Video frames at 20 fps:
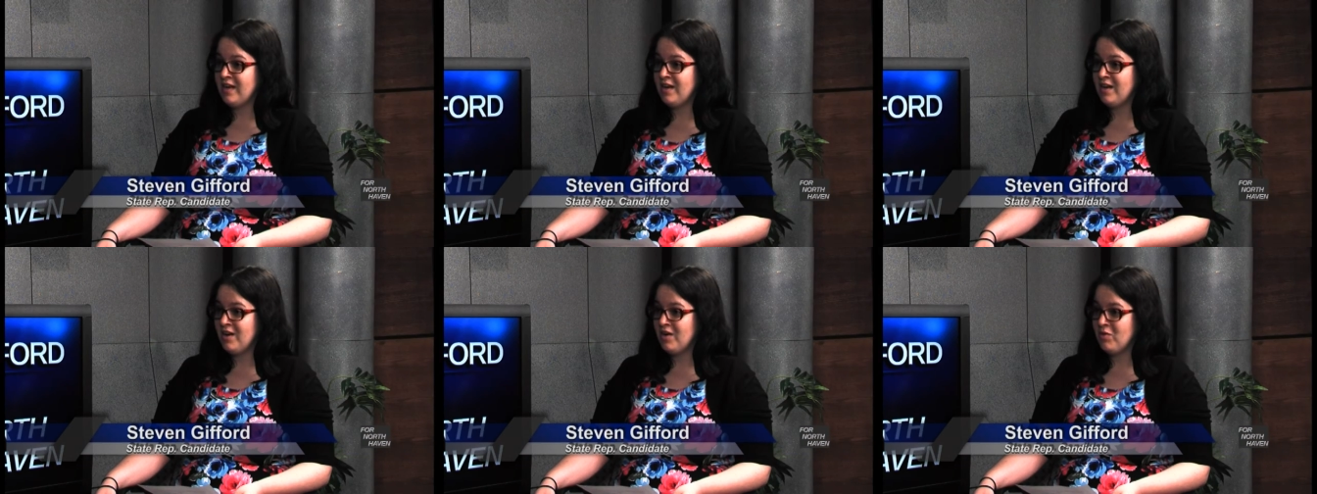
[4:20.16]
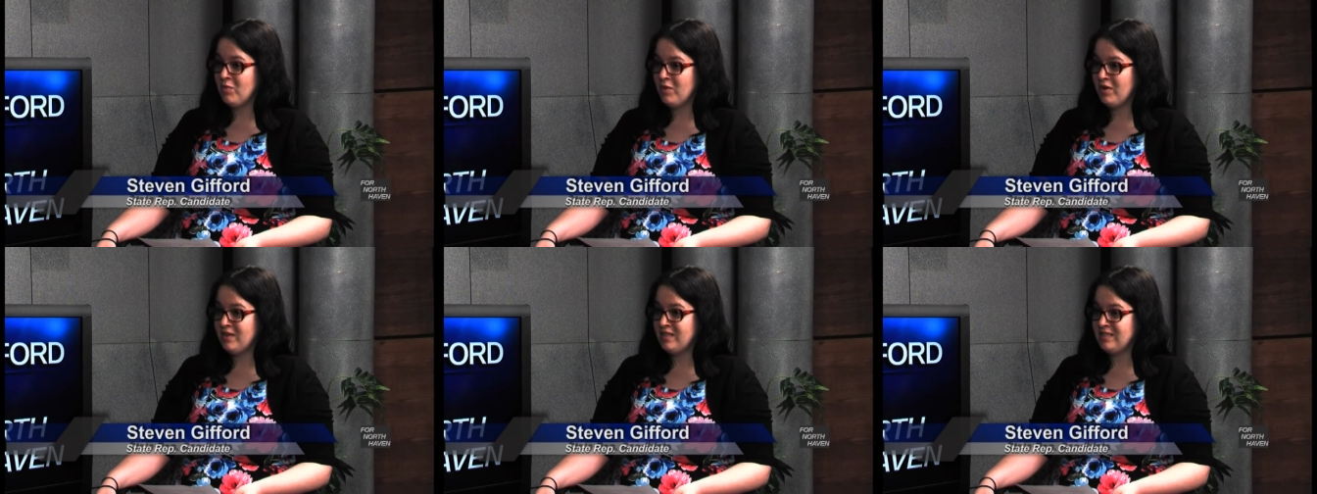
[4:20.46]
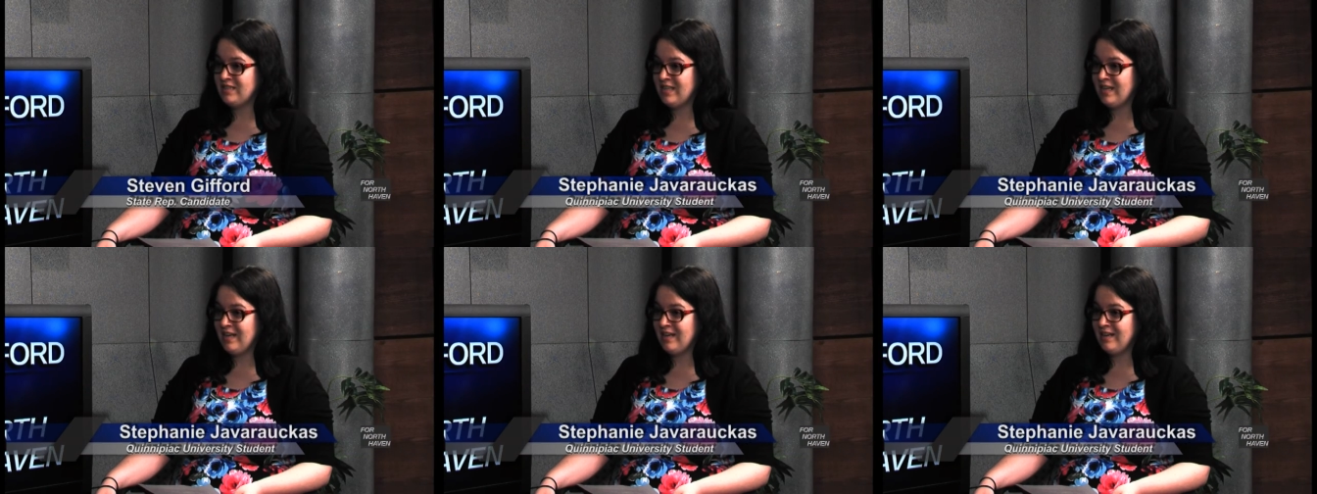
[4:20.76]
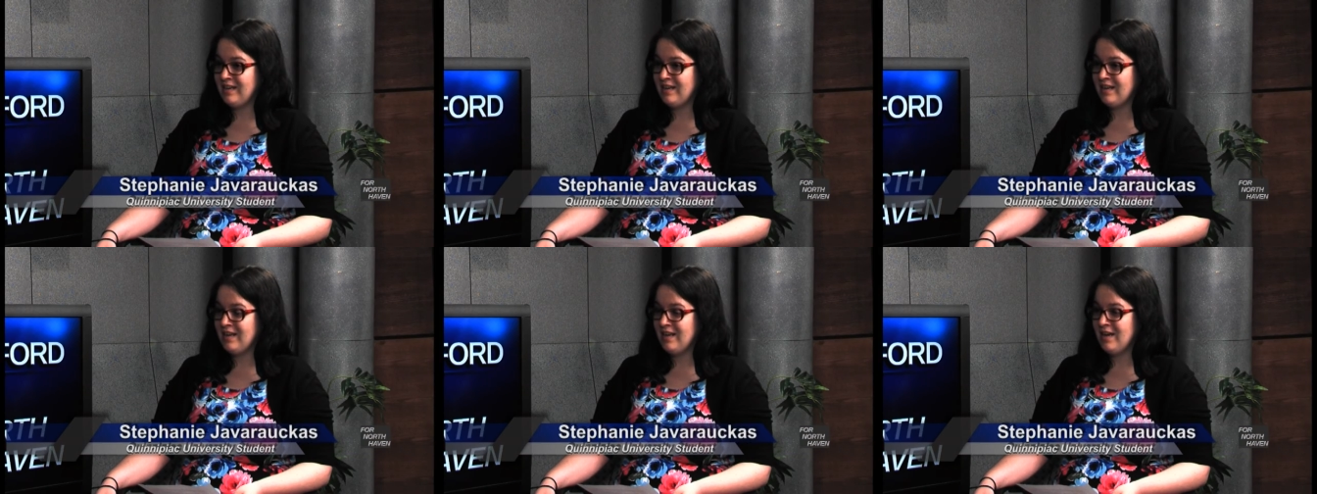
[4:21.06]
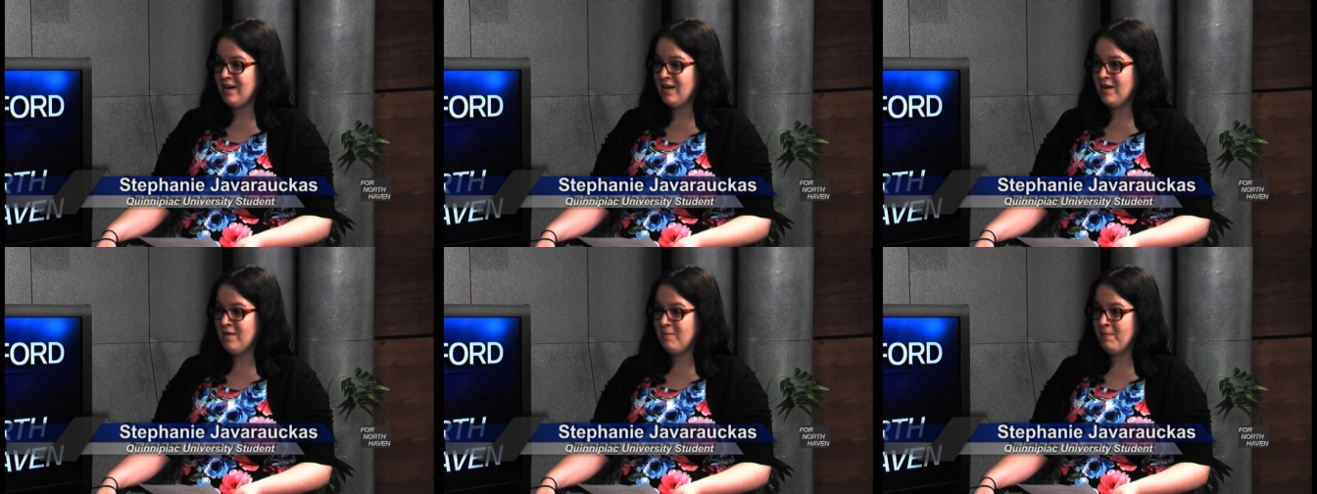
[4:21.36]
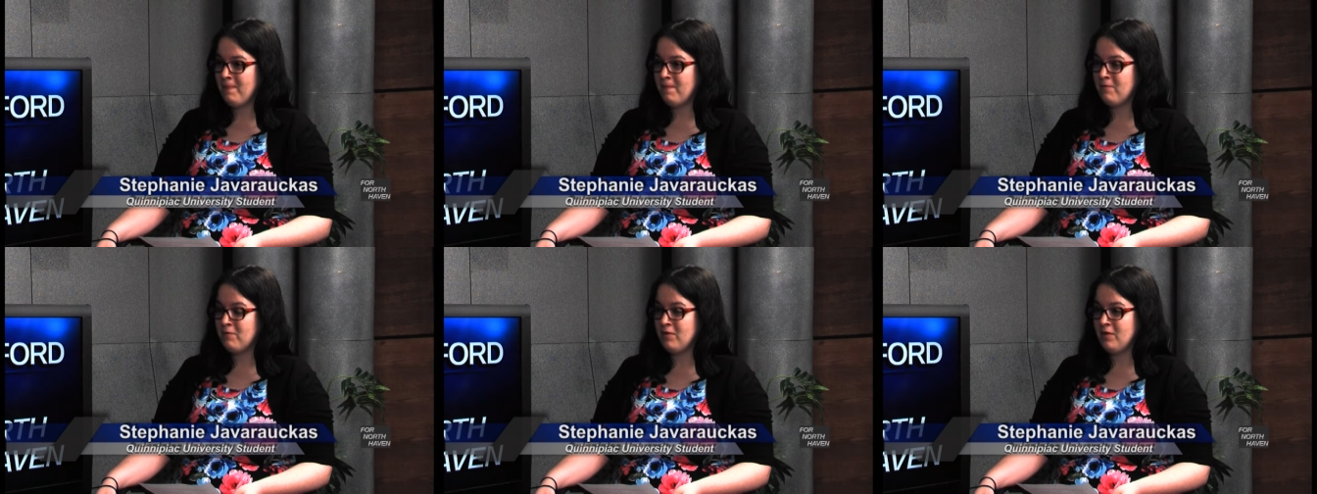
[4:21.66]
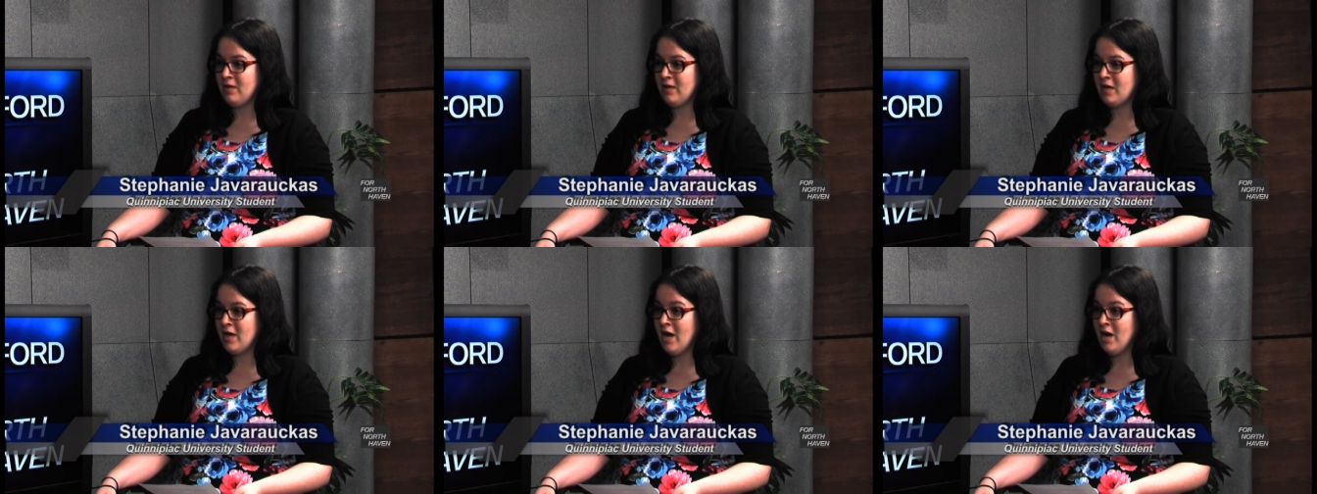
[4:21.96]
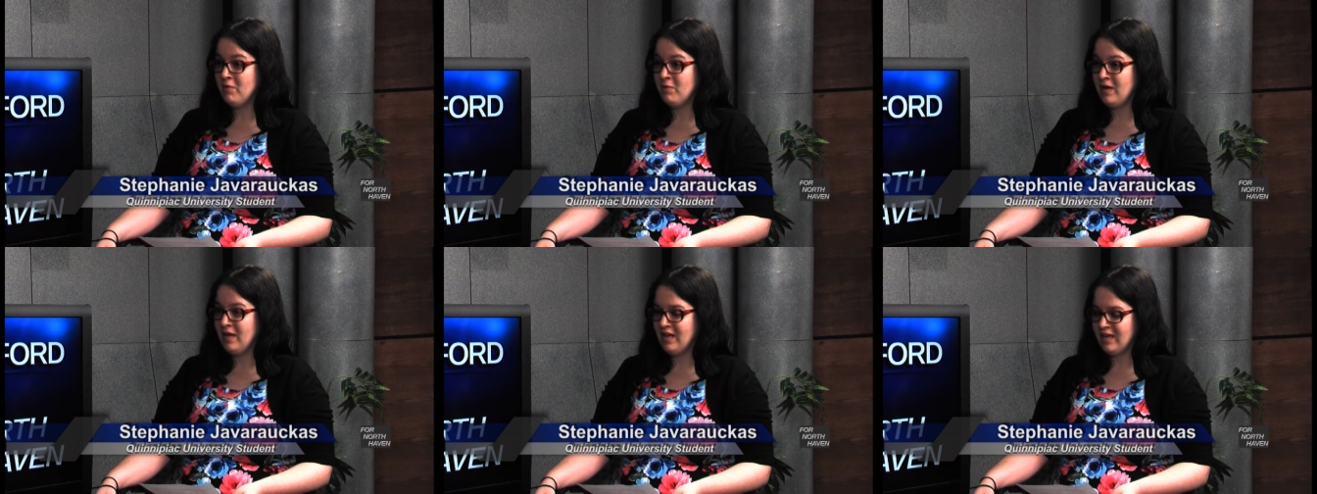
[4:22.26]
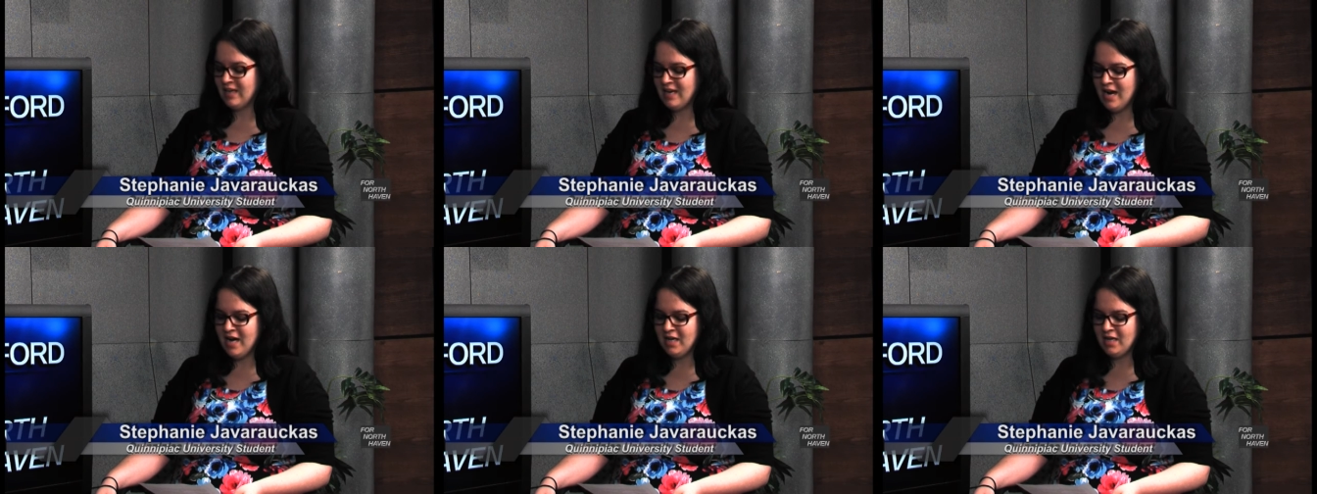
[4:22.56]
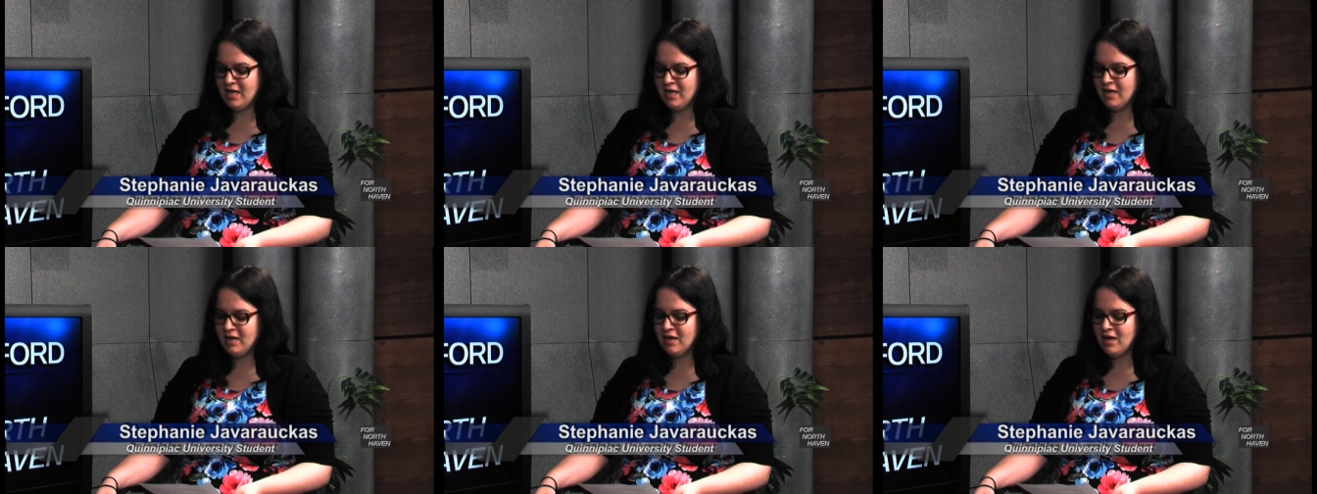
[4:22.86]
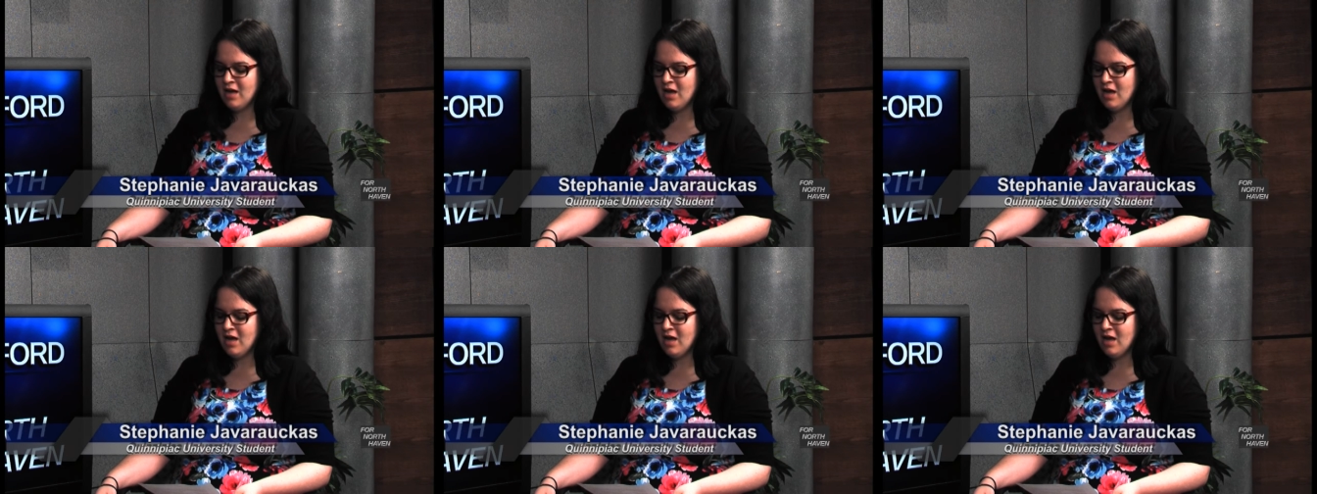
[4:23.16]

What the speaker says: on what it's like for the economy in Connecticut.